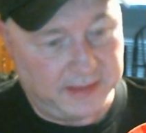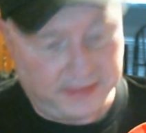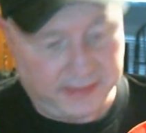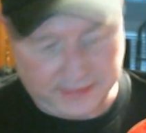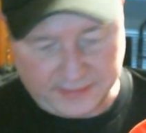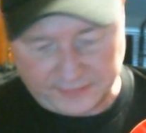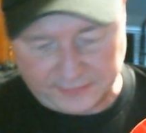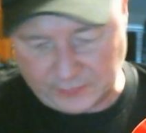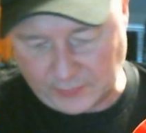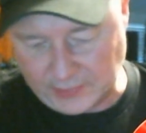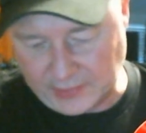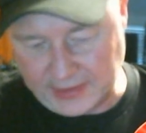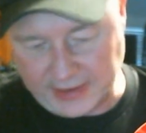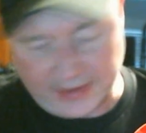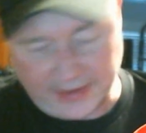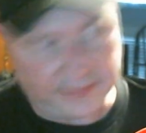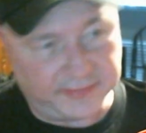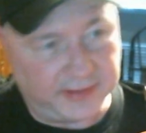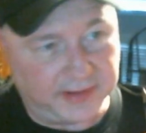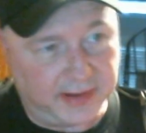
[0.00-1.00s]
This one
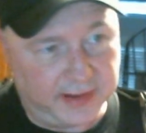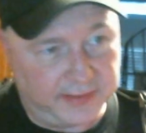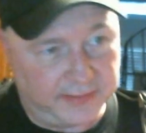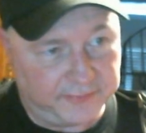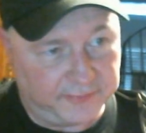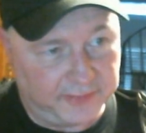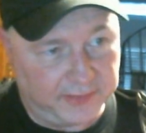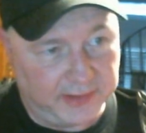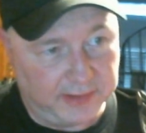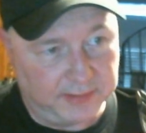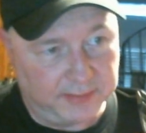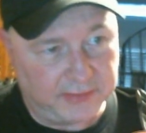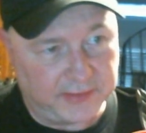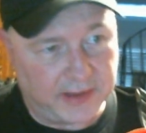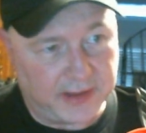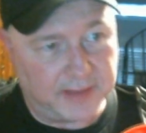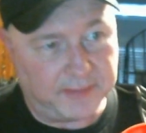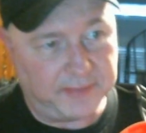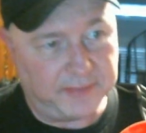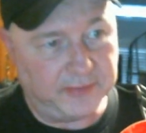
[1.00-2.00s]
has a nice flame
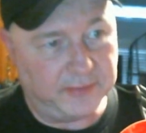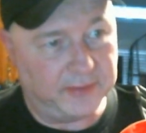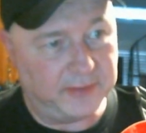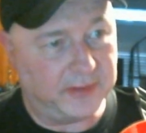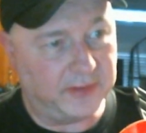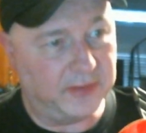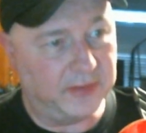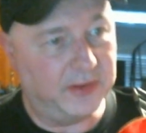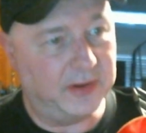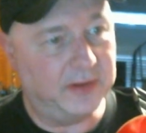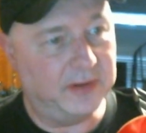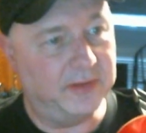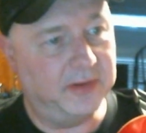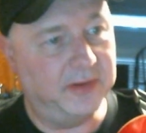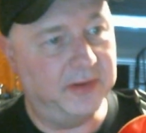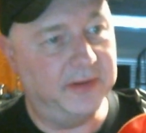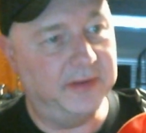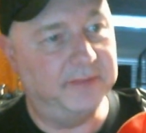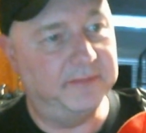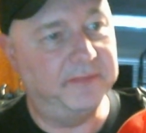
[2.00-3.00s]
top to it, although I don't
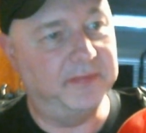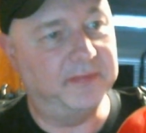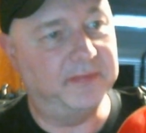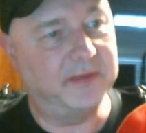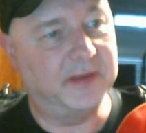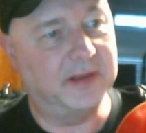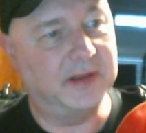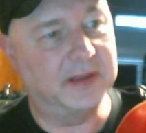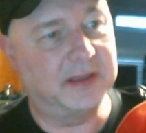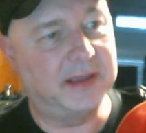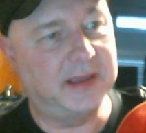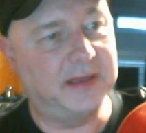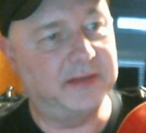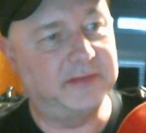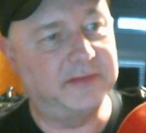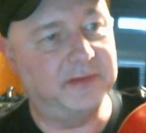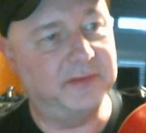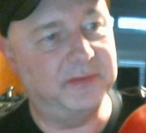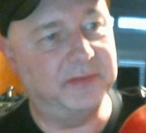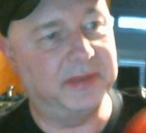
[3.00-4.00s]
know if it's going to
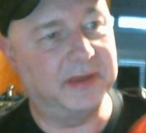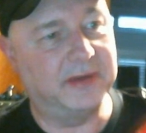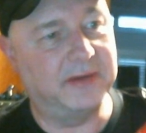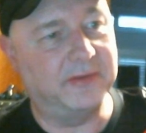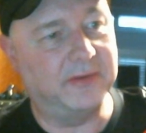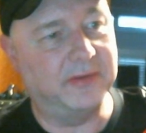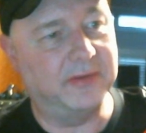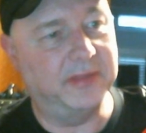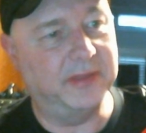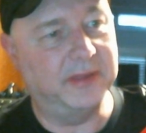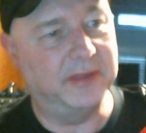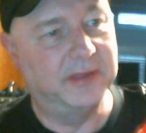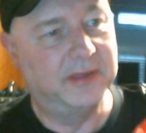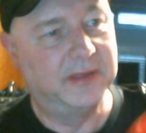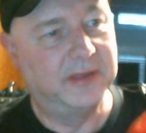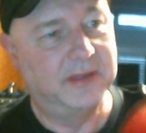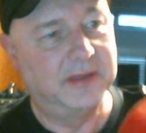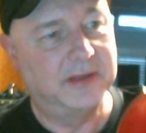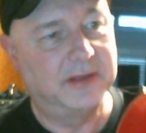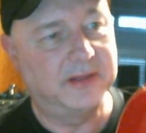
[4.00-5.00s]
catch it without
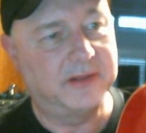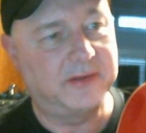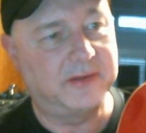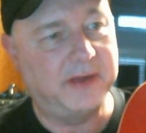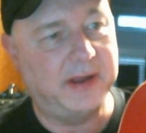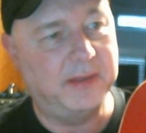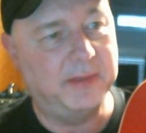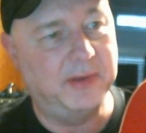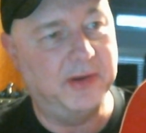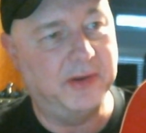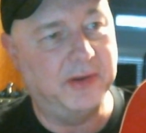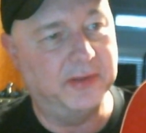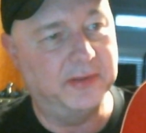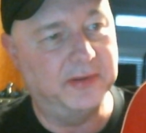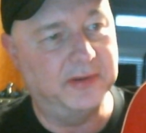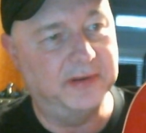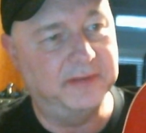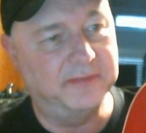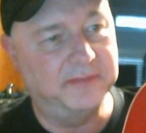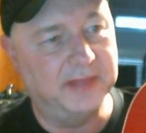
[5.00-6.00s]
grabbing all
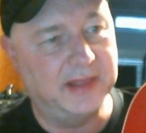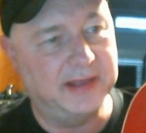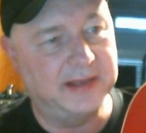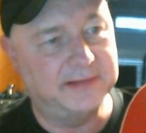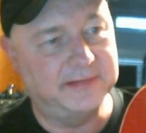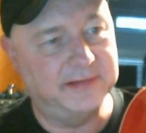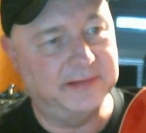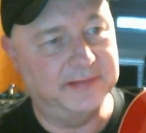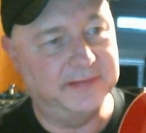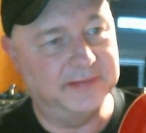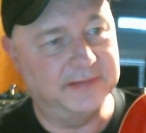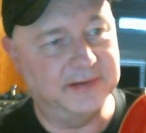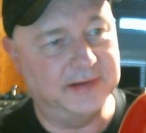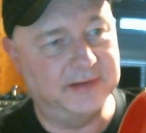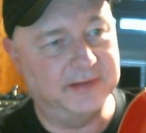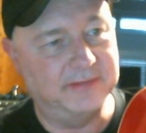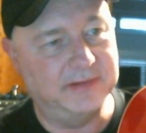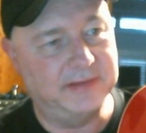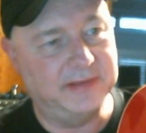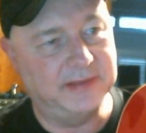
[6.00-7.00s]
the reflections and
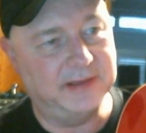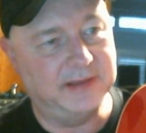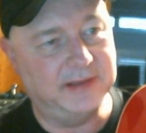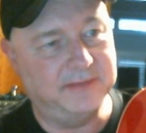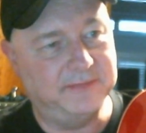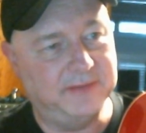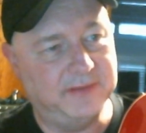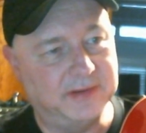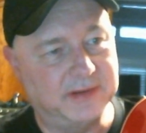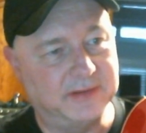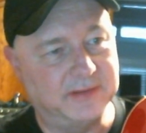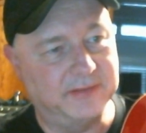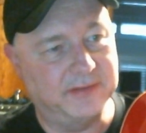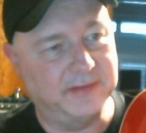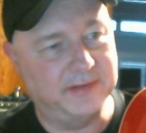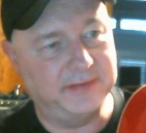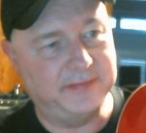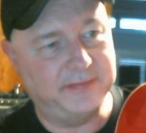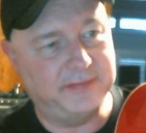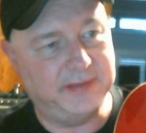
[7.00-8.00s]
everything. If you can
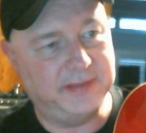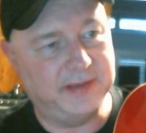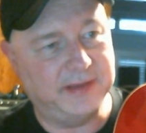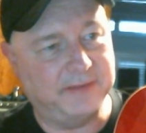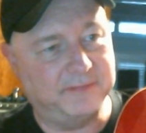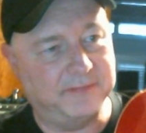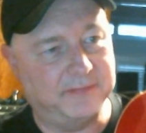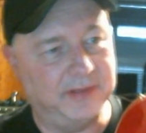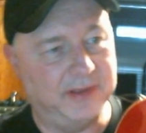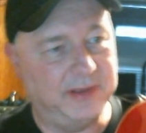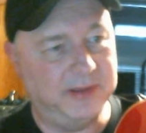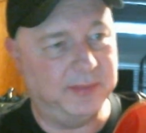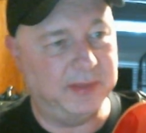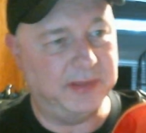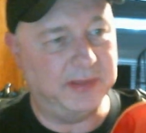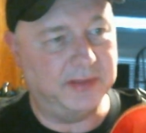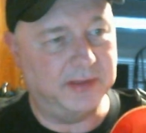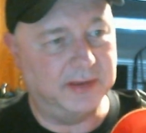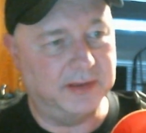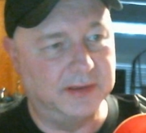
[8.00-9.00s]
really see that flame
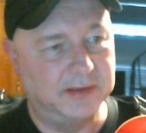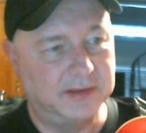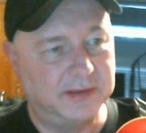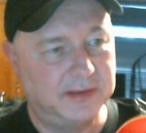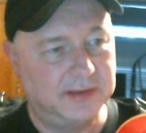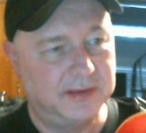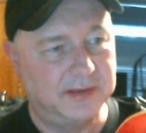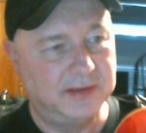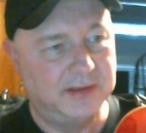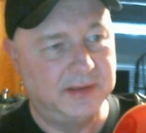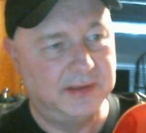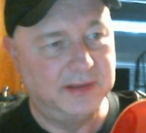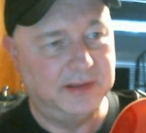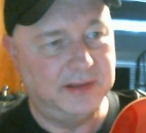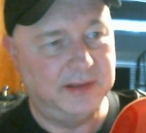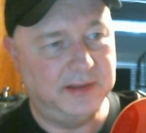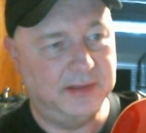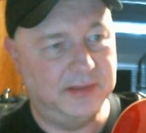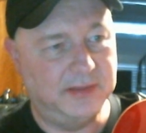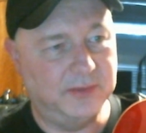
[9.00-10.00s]
in
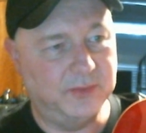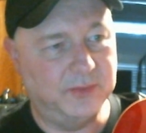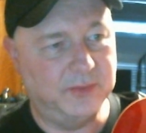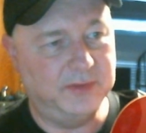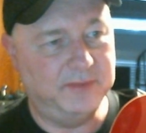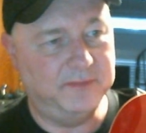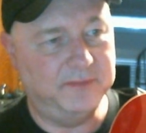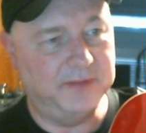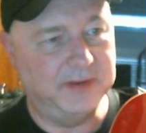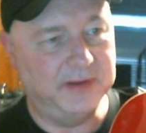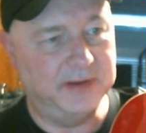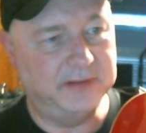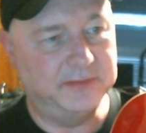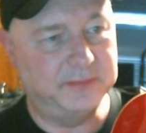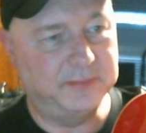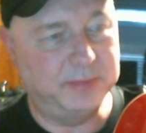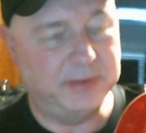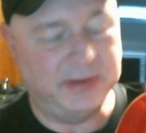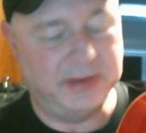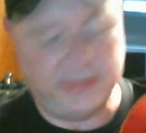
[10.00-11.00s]
the wood
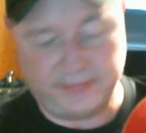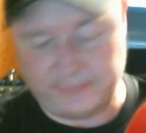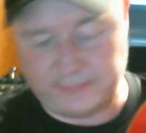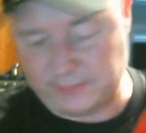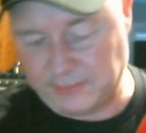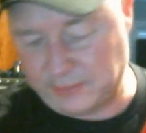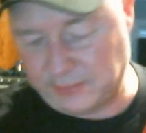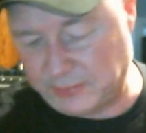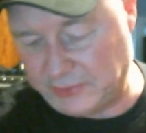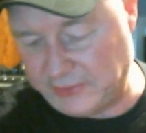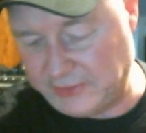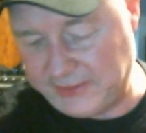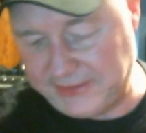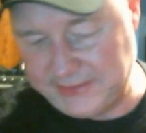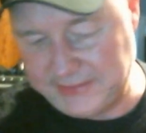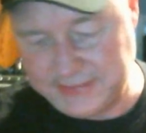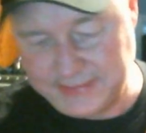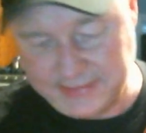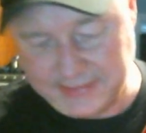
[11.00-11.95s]
finish, but it's real pretty.